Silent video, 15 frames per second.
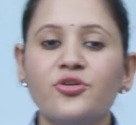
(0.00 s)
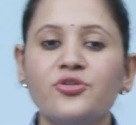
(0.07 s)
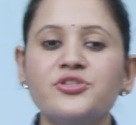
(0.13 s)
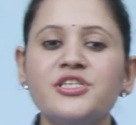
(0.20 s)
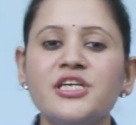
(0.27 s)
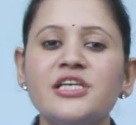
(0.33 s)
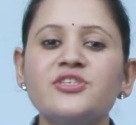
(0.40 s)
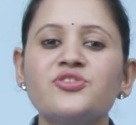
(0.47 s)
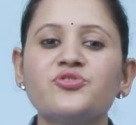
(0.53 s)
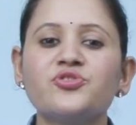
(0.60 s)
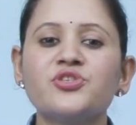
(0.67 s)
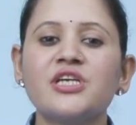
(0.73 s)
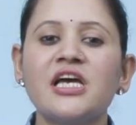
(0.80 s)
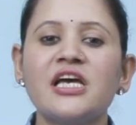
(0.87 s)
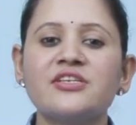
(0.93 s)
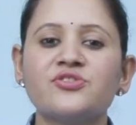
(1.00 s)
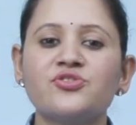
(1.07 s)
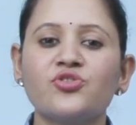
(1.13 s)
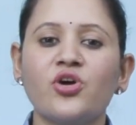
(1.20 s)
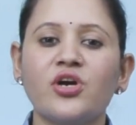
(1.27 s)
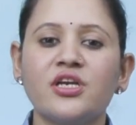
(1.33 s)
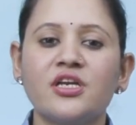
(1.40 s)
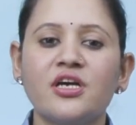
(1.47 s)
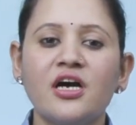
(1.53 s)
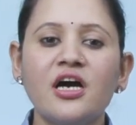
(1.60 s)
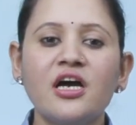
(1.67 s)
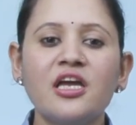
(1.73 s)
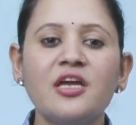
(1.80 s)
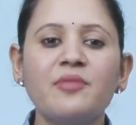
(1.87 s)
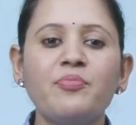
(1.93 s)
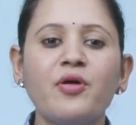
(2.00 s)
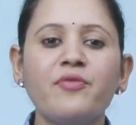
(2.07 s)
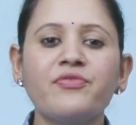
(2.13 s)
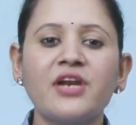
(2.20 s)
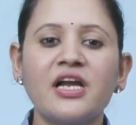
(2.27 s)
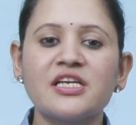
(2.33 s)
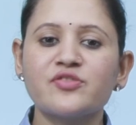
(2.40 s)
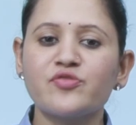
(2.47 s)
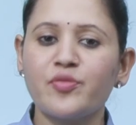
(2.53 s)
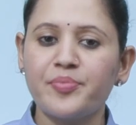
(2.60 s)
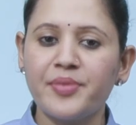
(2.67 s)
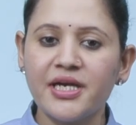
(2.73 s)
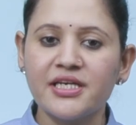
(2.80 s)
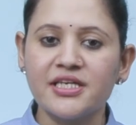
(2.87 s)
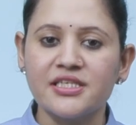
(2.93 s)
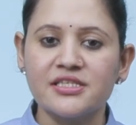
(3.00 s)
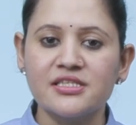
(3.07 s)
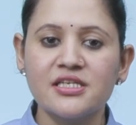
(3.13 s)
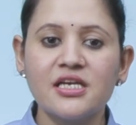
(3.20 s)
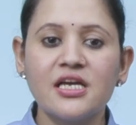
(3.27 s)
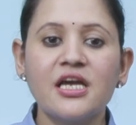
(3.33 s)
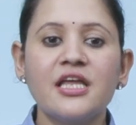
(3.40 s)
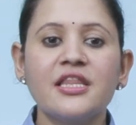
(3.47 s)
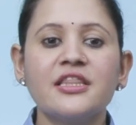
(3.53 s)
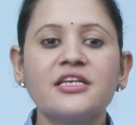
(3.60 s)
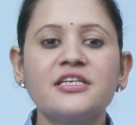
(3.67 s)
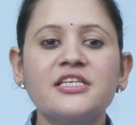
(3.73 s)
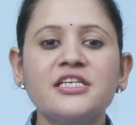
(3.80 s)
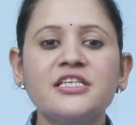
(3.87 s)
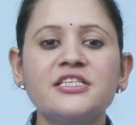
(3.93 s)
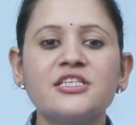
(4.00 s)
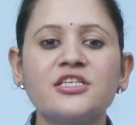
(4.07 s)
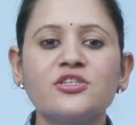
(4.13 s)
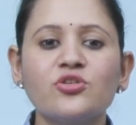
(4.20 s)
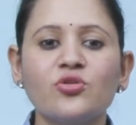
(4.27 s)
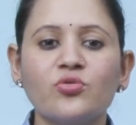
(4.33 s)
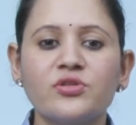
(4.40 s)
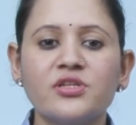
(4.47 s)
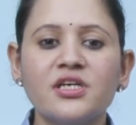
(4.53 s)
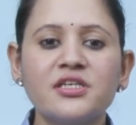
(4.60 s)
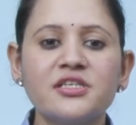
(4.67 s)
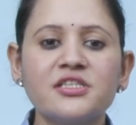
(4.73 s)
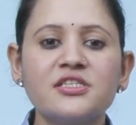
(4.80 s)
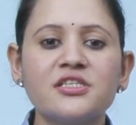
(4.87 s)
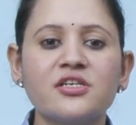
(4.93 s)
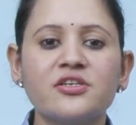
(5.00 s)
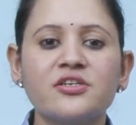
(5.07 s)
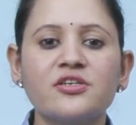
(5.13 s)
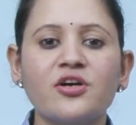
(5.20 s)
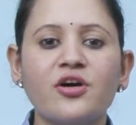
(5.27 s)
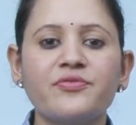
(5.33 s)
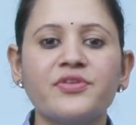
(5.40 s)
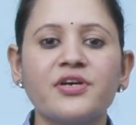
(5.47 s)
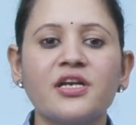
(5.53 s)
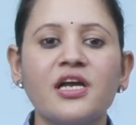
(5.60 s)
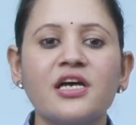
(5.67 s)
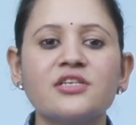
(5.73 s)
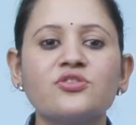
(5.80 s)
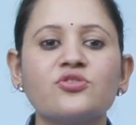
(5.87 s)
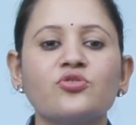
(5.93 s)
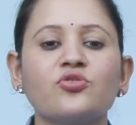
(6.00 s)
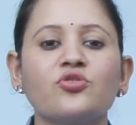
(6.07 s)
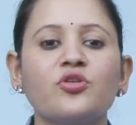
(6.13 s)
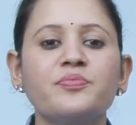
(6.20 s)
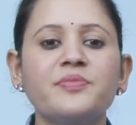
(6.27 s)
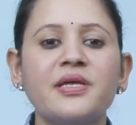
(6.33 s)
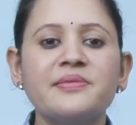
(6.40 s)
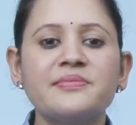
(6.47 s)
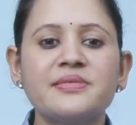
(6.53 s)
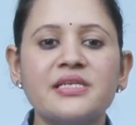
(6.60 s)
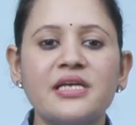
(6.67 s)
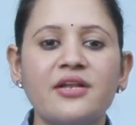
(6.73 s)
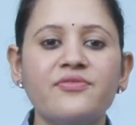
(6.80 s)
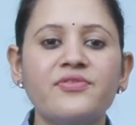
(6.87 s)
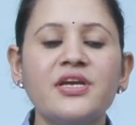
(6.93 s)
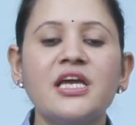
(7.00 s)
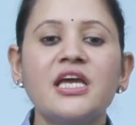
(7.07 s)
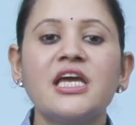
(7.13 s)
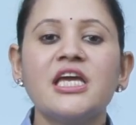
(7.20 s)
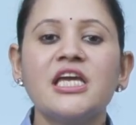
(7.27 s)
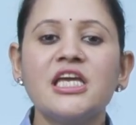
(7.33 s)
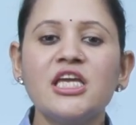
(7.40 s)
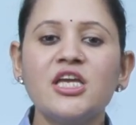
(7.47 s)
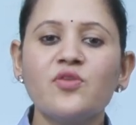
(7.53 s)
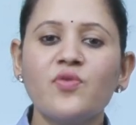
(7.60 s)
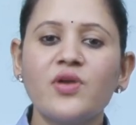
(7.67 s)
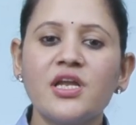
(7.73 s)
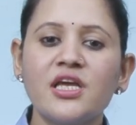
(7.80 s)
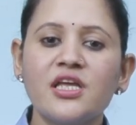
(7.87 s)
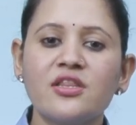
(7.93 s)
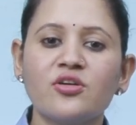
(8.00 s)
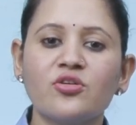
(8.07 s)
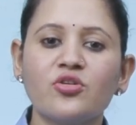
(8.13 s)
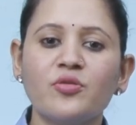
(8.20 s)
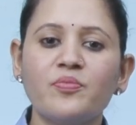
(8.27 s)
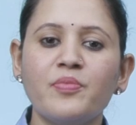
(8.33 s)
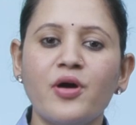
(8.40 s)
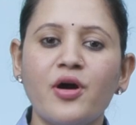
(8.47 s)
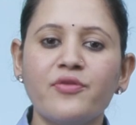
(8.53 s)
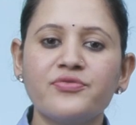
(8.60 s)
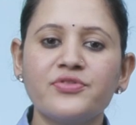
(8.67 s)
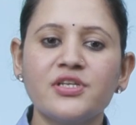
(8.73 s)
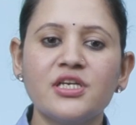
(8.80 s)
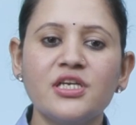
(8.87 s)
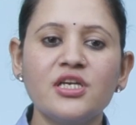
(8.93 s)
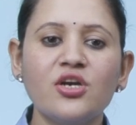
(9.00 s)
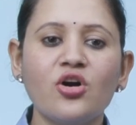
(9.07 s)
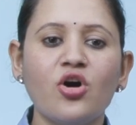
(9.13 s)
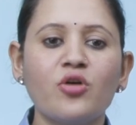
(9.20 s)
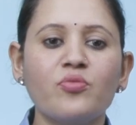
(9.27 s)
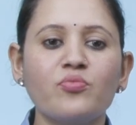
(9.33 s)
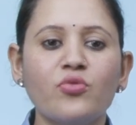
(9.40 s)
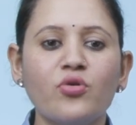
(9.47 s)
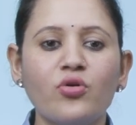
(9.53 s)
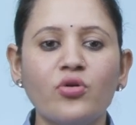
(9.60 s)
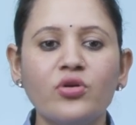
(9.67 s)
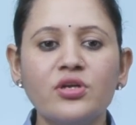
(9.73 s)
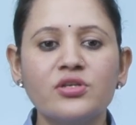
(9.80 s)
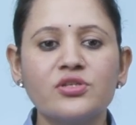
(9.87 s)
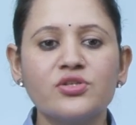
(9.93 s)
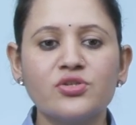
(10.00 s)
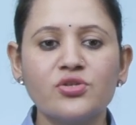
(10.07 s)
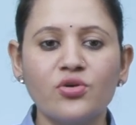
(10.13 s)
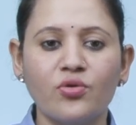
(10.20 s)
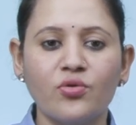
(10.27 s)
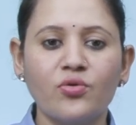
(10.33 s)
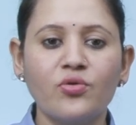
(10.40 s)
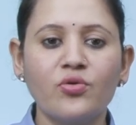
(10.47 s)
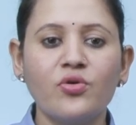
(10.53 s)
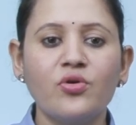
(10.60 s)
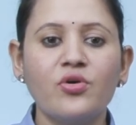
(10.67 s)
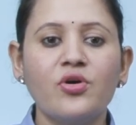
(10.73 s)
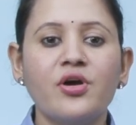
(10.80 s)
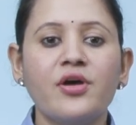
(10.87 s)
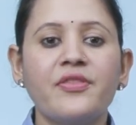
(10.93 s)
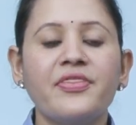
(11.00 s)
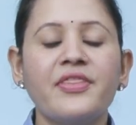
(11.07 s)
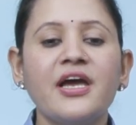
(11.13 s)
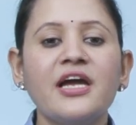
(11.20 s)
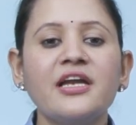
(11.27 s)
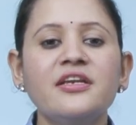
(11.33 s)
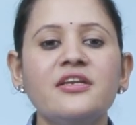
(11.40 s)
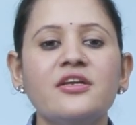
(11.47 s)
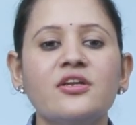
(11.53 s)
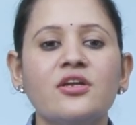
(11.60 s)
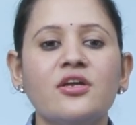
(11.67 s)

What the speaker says: Ruchi and Suchi has joined a hip hop class for practice. The teacher told 30 children of the class to group themselves equally in the group of 3 or more so that